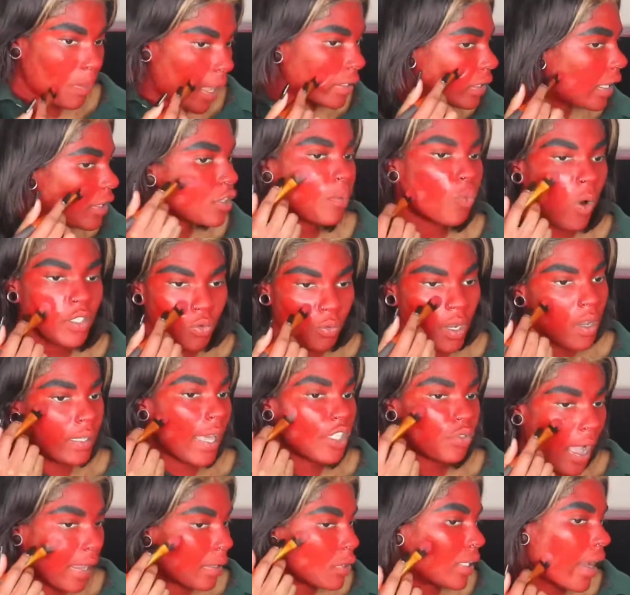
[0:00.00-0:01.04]
here I
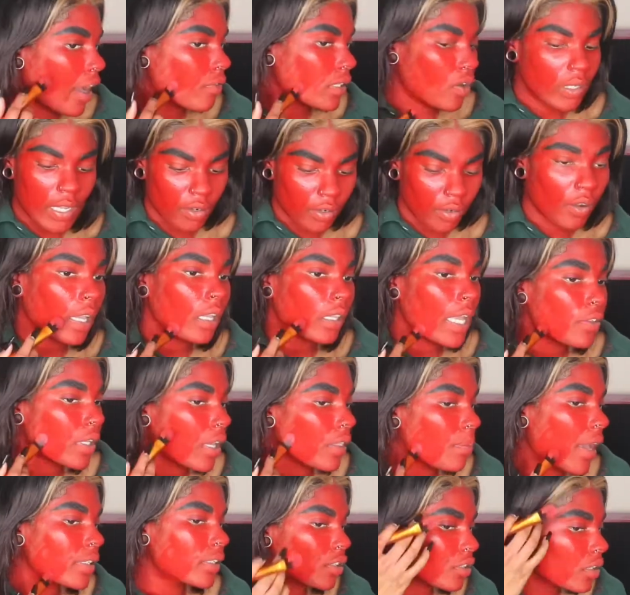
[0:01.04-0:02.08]
am. I'm back to the
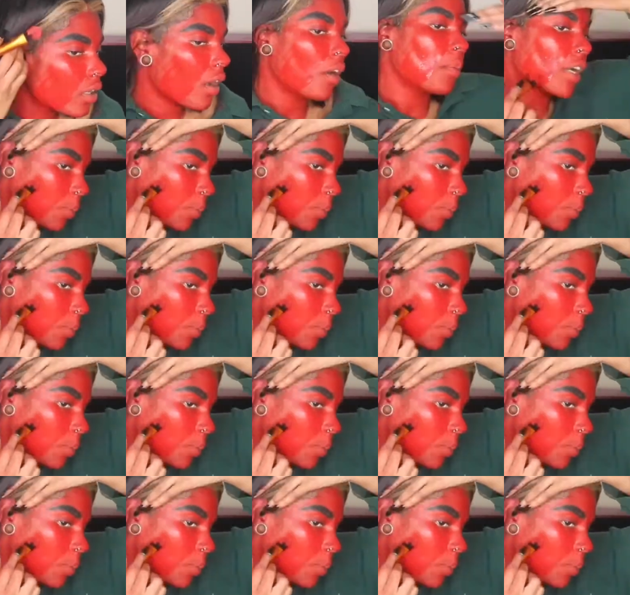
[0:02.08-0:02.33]
camera,